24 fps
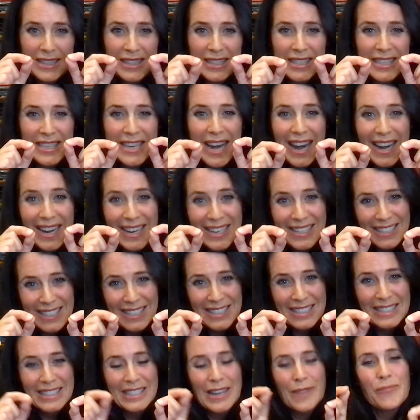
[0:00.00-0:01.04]
state
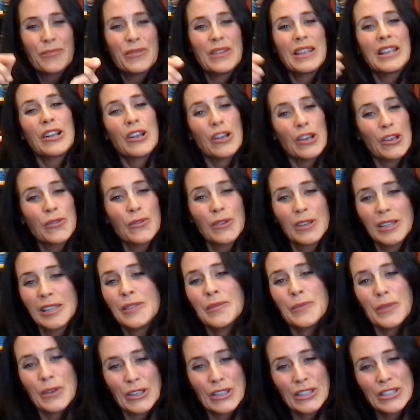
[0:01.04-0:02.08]
and something good will
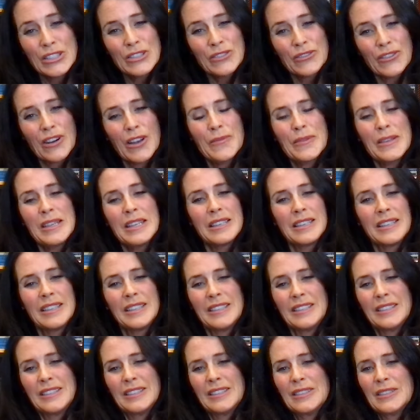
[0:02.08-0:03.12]
emerge from it
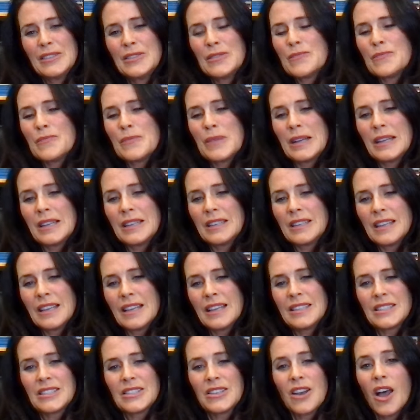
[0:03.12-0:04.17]
but
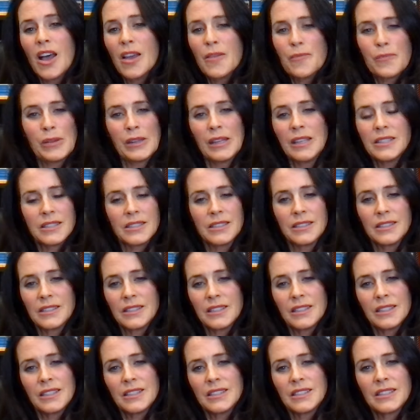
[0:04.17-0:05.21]
it's not pleasant
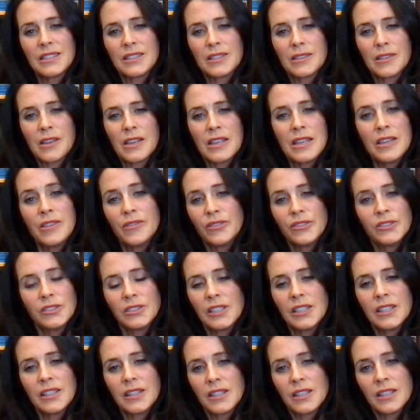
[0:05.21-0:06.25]
and it's evil
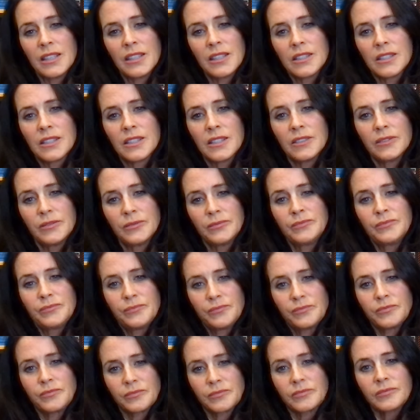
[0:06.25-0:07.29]
i think
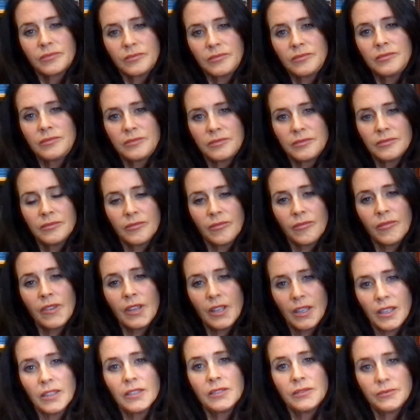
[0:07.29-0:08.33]
yes i do too
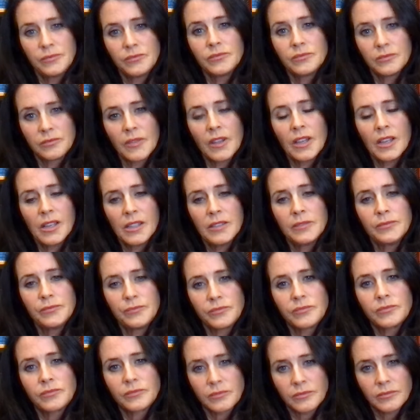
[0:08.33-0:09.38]
i think that there's
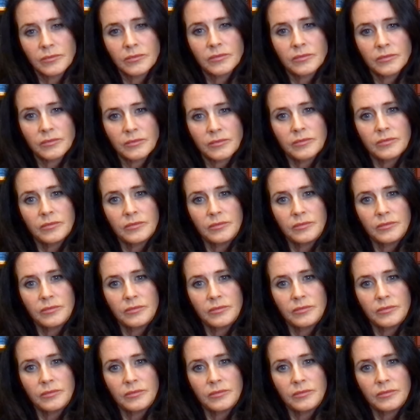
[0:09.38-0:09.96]
satanic work going